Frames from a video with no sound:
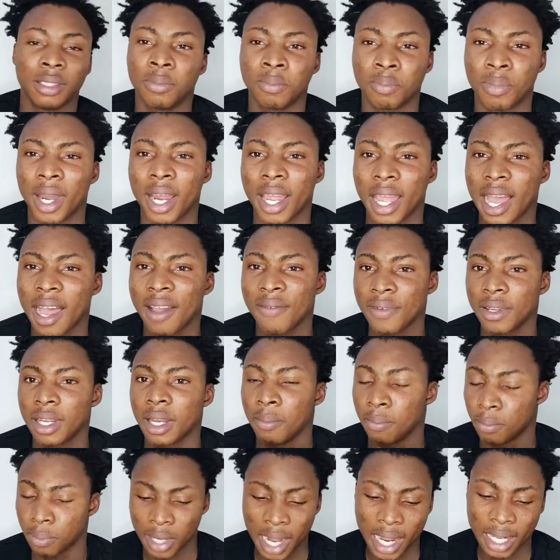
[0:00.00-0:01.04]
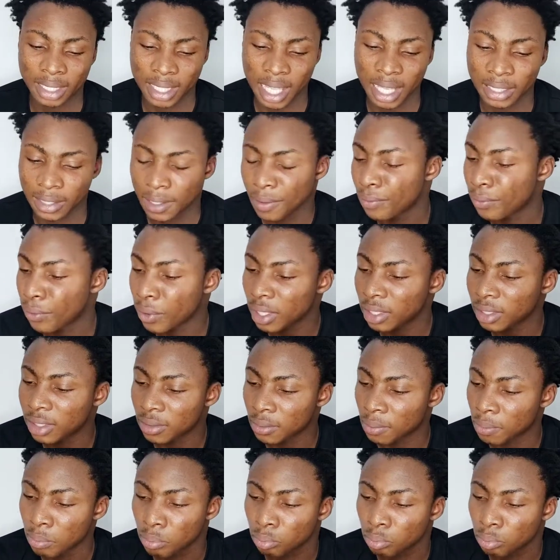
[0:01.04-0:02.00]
by having there are different